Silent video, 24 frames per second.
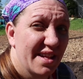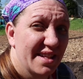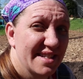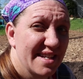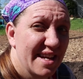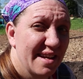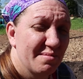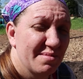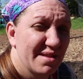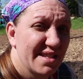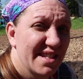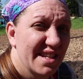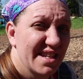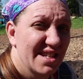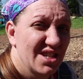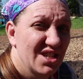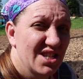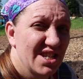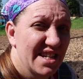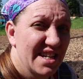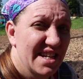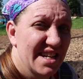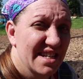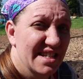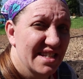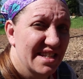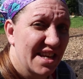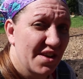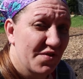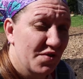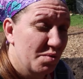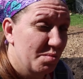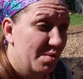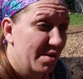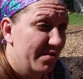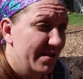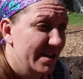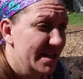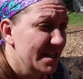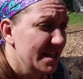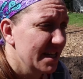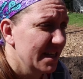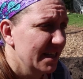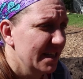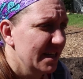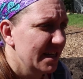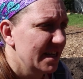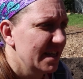the tips that she has given me
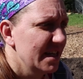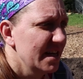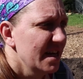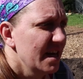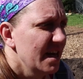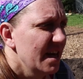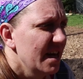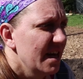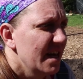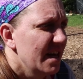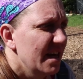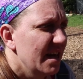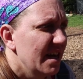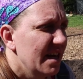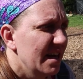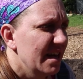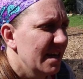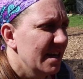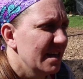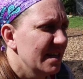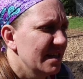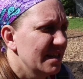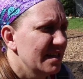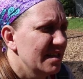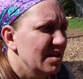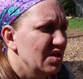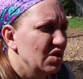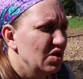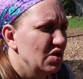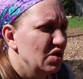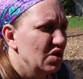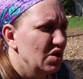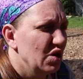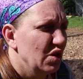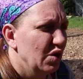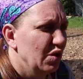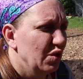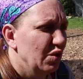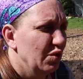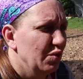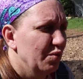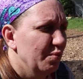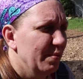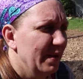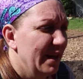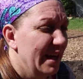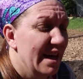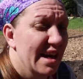recently is
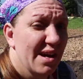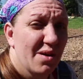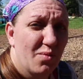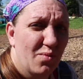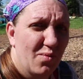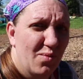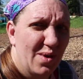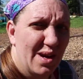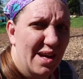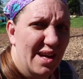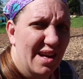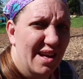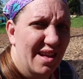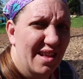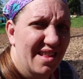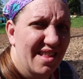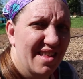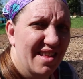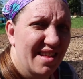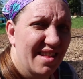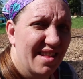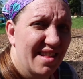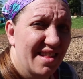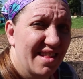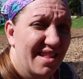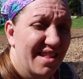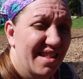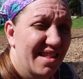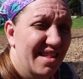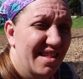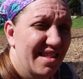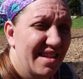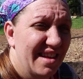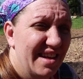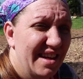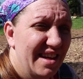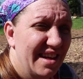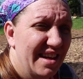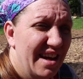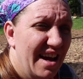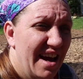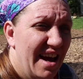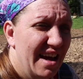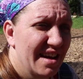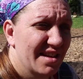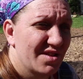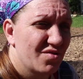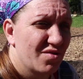to plant with
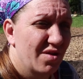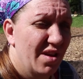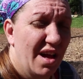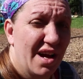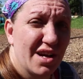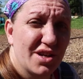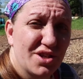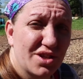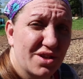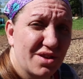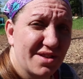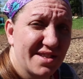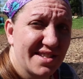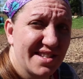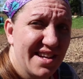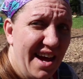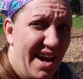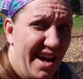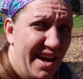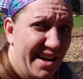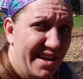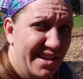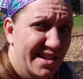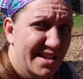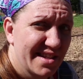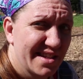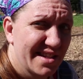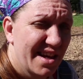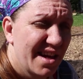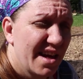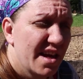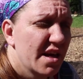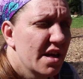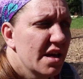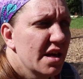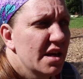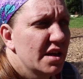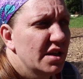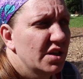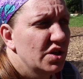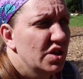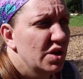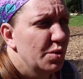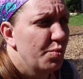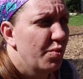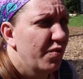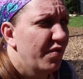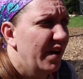the astrological signs.
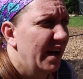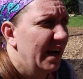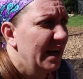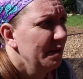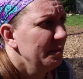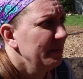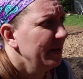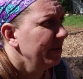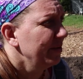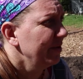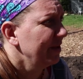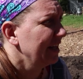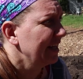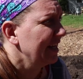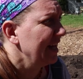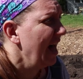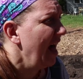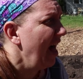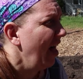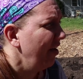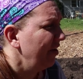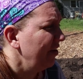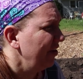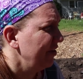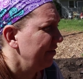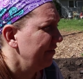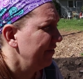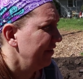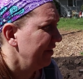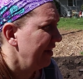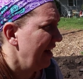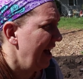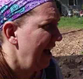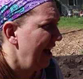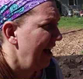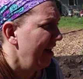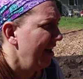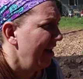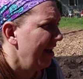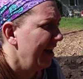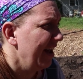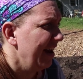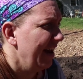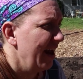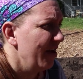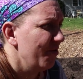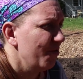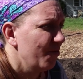She provided me with a calendar for that,
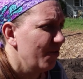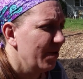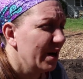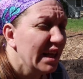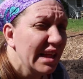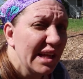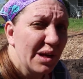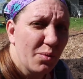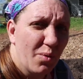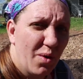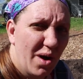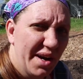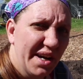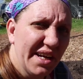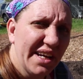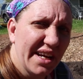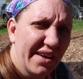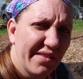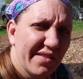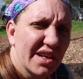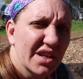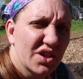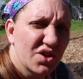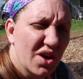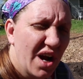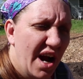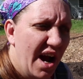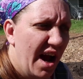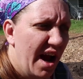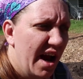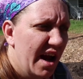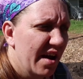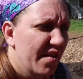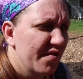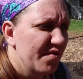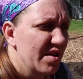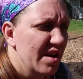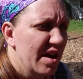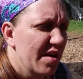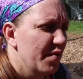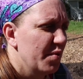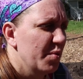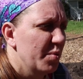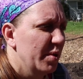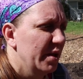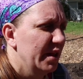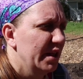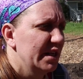and I really want to give it a try. I've
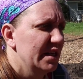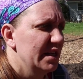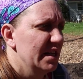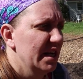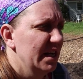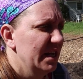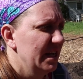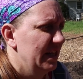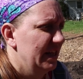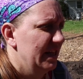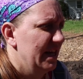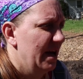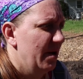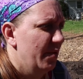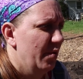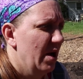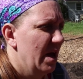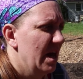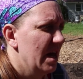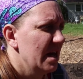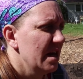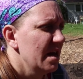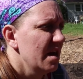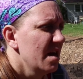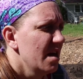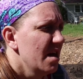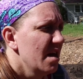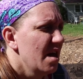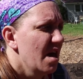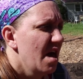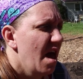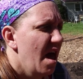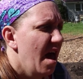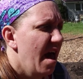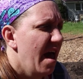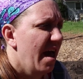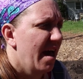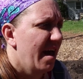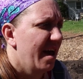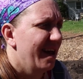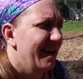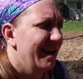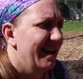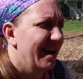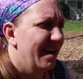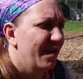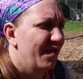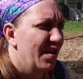never really done it that way,
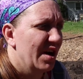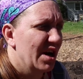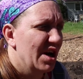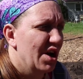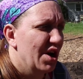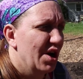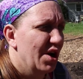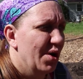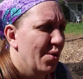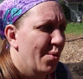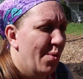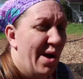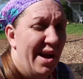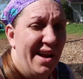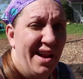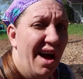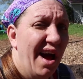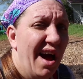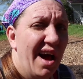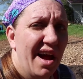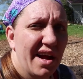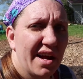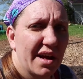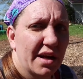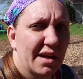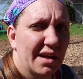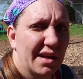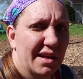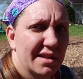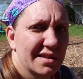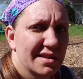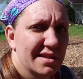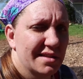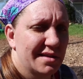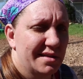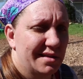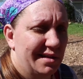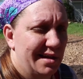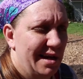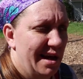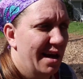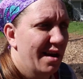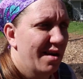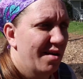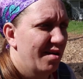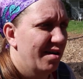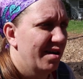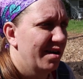and I figure why not? It
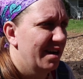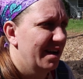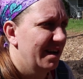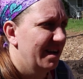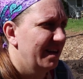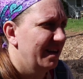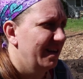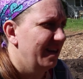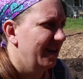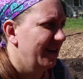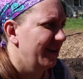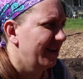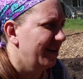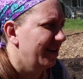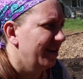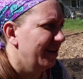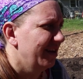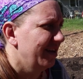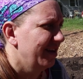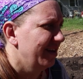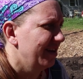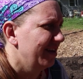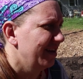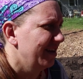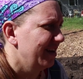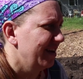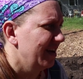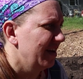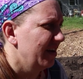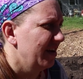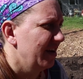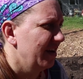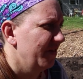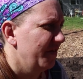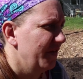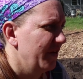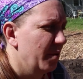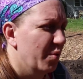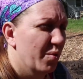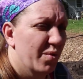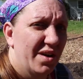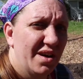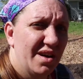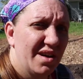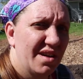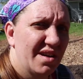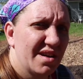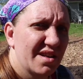can't hurt anything. Uh, and if it
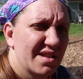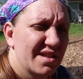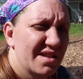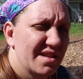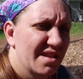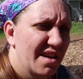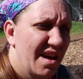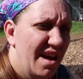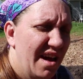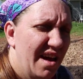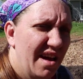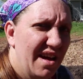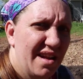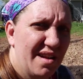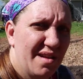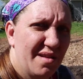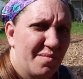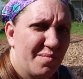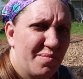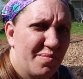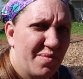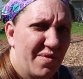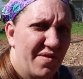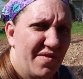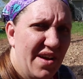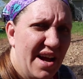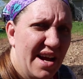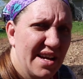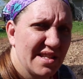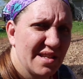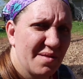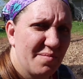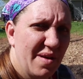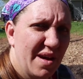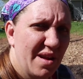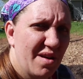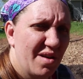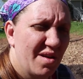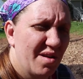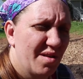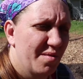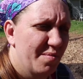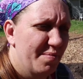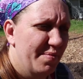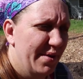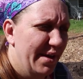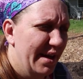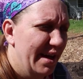works and provides a
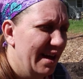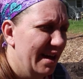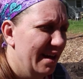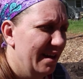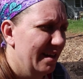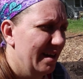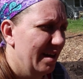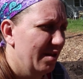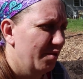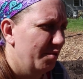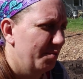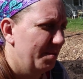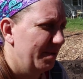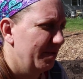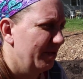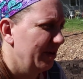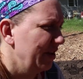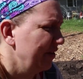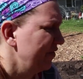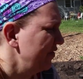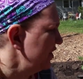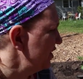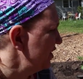better plant, that would be really